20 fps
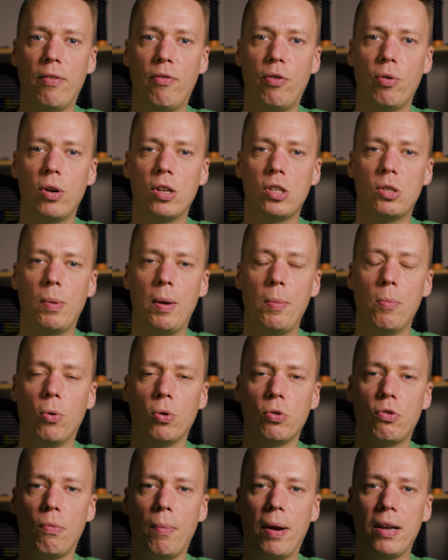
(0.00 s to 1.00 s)
If you want it to be
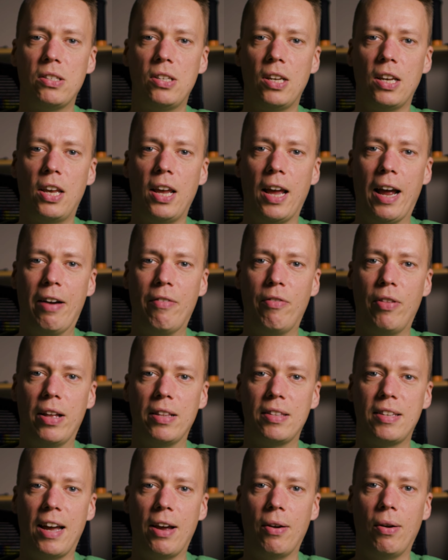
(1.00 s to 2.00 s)
more dramatic, you have
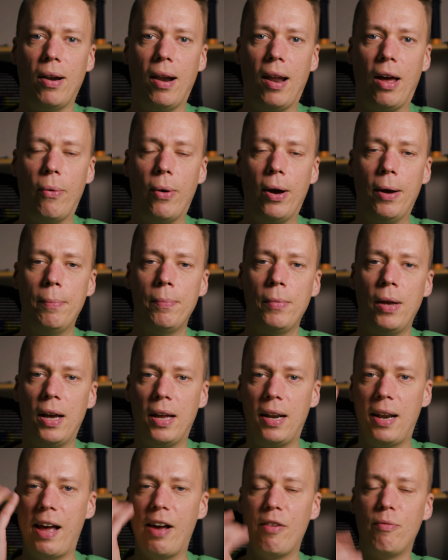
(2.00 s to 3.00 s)
that down lower
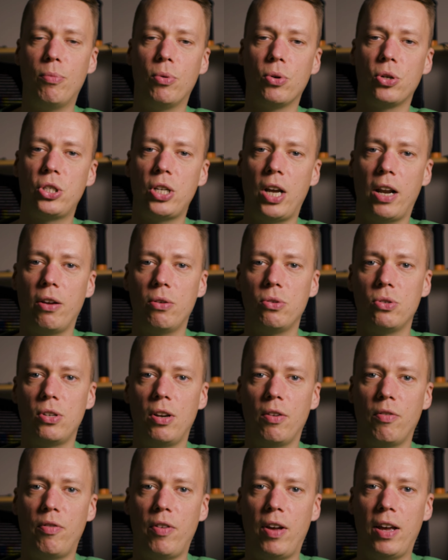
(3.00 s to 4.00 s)
and have more shadows on
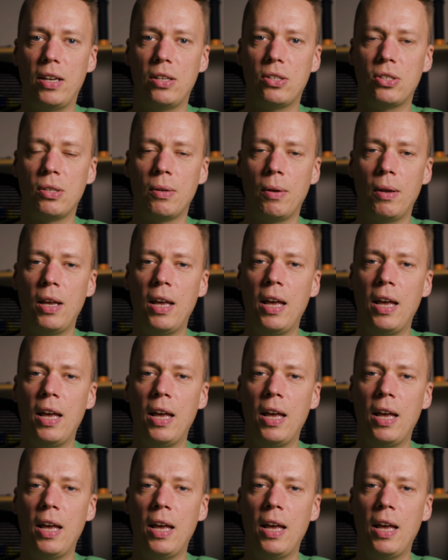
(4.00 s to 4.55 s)
your face.